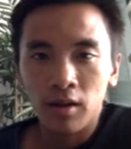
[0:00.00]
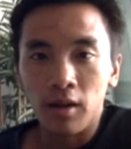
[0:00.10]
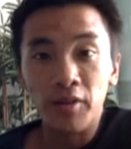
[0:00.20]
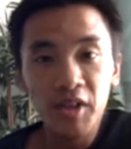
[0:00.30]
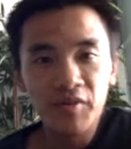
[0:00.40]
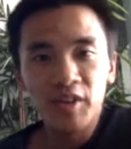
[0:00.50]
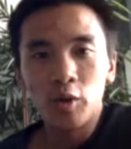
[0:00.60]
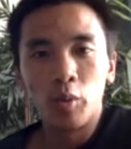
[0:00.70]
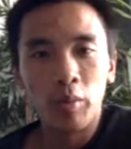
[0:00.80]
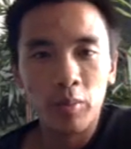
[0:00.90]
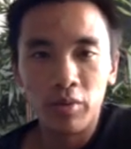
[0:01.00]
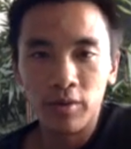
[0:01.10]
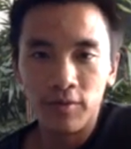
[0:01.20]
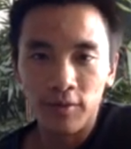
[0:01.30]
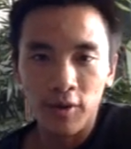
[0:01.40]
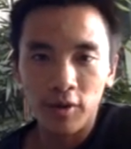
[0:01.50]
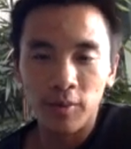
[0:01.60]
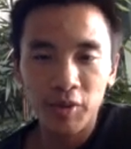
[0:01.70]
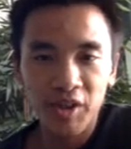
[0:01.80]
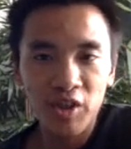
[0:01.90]
In this video, we will prove the
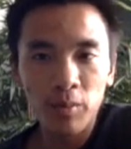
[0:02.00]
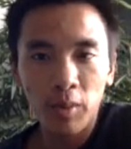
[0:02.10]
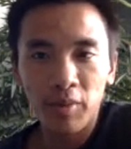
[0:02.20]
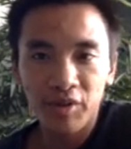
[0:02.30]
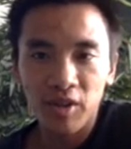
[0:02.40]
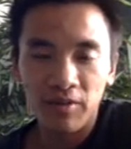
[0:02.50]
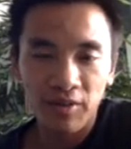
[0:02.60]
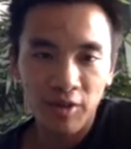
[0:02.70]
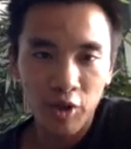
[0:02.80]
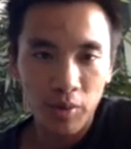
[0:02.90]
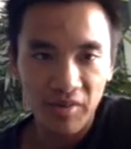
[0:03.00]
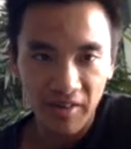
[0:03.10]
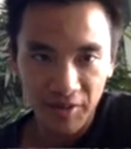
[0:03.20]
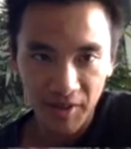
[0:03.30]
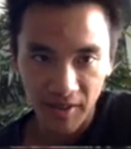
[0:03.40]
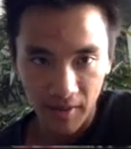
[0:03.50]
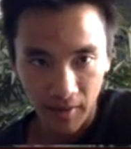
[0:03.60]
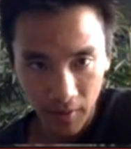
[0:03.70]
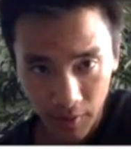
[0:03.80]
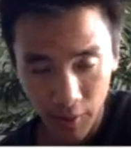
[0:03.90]
composition property of differential privacy.
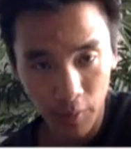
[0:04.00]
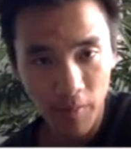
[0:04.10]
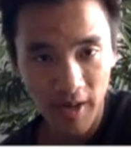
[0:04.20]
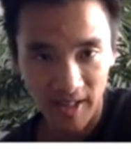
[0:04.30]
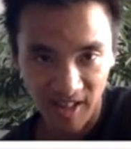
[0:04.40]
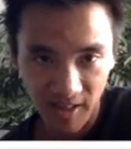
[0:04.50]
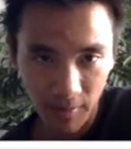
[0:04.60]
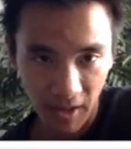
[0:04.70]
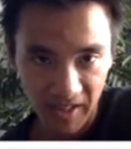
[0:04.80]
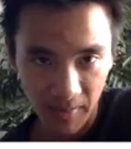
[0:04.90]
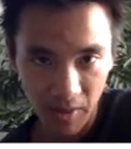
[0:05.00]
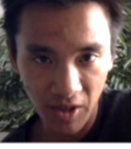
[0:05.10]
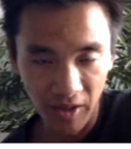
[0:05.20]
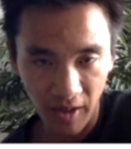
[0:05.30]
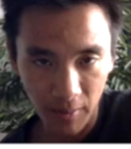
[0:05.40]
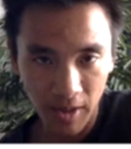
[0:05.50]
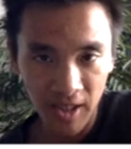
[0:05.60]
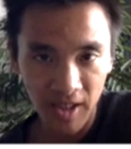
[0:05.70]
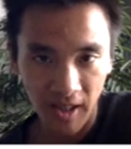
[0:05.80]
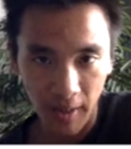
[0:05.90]
Assume that M is epsilon M
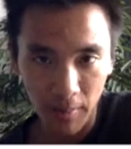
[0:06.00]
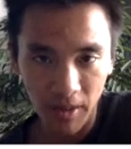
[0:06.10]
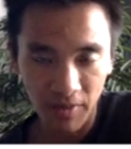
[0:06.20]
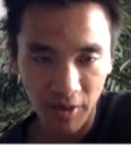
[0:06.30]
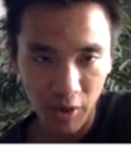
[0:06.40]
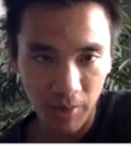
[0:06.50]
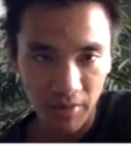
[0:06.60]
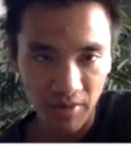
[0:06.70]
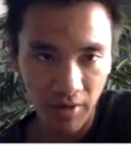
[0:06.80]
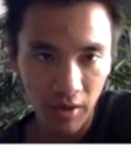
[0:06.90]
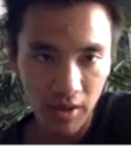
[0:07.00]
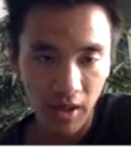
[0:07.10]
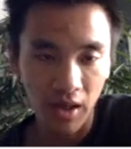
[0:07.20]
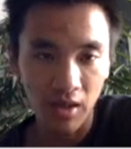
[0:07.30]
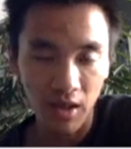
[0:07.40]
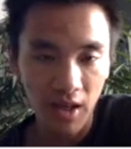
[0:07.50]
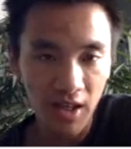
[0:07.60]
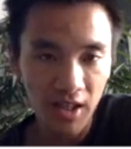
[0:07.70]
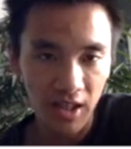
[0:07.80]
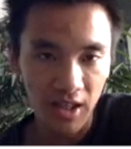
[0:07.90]
delta M differentially private and
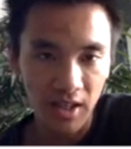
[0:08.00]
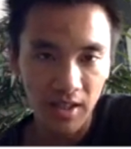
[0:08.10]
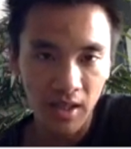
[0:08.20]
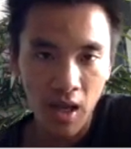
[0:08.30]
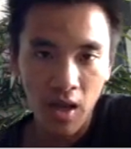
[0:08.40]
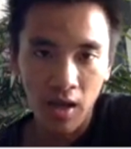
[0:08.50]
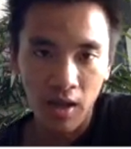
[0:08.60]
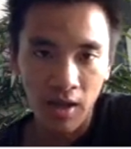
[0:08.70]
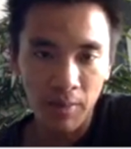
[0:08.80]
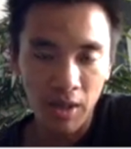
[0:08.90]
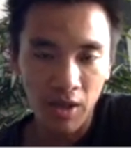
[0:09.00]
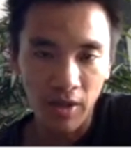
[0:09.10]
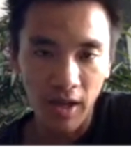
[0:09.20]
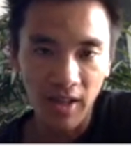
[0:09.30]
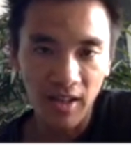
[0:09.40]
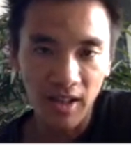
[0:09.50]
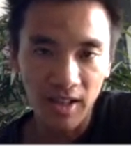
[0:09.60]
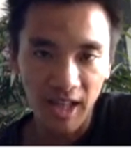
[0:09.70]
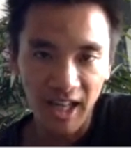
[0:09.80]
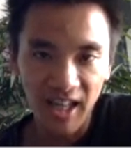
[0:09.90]
N is epsilon N
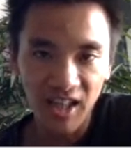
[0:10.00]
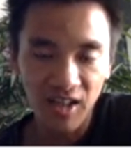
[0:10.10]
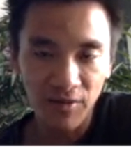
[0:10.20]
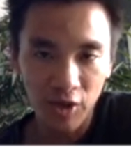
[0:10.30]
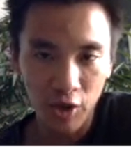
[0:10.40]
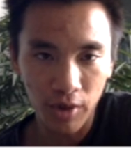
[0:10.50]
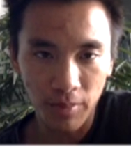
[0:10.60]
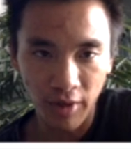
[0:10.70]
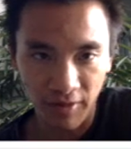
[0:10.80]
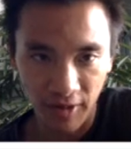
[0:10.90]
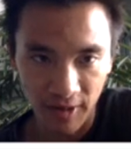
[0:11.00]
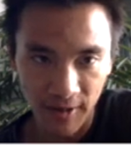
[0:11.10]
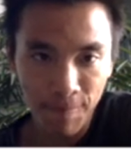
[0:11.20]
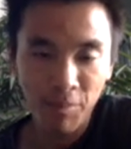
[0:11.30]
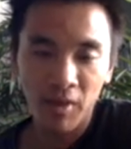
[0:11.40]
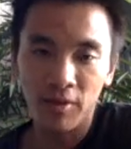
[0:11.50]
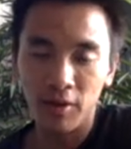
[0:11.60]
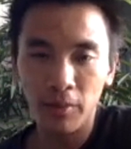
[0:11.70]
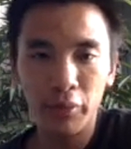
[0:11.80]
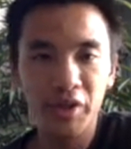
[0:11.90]
delta N differentially private. The
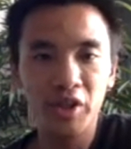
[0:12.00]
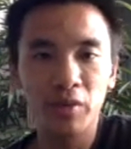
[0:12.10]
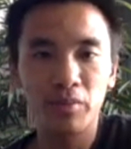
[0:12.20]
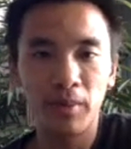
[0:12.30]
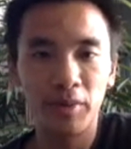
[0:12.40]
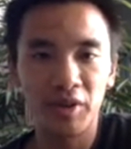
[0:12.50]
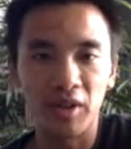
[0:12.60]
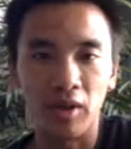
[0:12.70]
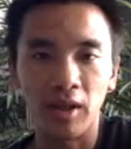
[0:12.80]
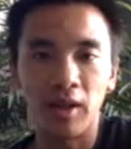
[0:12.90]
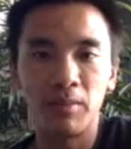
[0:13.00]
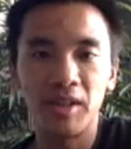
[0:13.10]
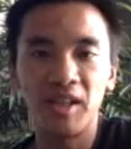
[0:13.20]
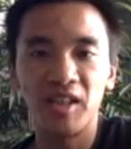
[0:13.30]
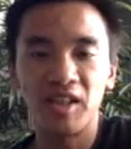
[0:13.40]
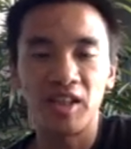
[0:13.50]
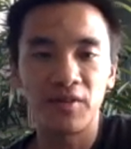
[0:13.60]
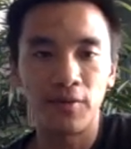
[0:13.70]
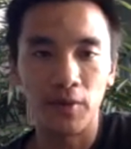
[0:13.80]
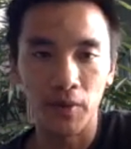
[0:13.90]
composition property can be stated as
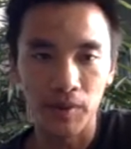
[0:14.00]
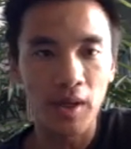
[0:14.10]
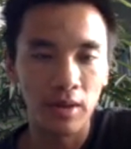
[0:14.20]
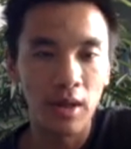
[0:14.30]
follows.